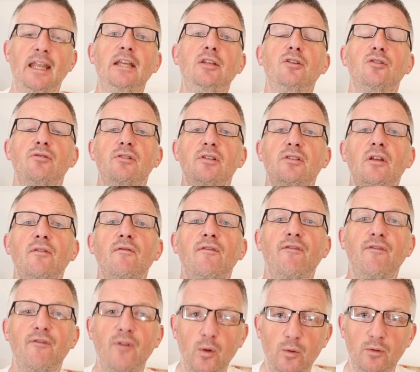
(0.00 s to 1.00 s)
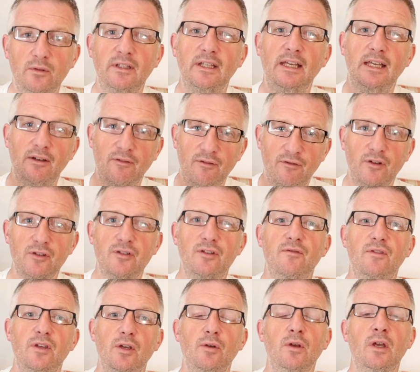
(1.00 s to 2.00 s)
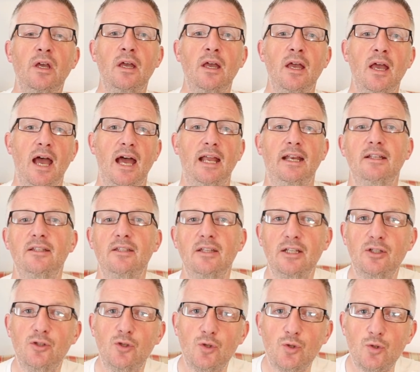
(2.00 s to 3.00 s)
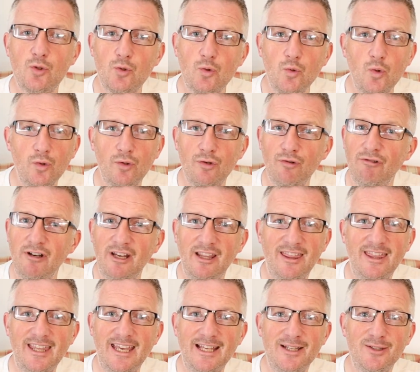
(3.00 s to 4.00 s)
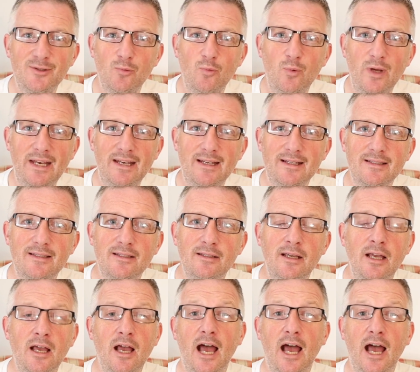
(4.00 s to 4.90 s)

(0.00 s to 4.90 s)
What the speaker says: Nature is unfolding in front of you, and it's an extraordinary thing to witness.